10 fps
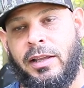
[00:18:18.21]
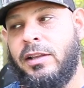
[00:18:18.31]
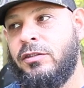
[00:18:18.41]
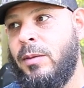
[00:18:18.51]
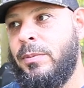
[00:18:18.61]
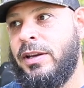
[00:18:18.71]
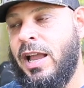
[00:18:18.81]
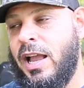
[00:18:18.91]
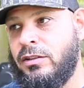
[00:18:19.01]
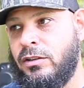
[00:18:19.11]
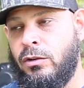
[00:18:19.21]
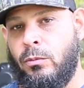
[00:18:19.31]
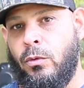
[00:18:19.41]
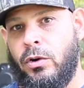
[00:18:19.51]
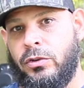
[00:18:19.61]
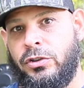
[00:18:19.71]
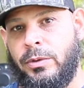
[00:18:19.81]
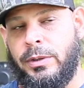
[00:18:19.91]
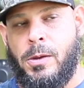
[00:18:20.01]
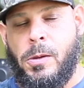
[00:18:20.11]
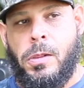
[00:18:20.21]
Something that has a little more to it.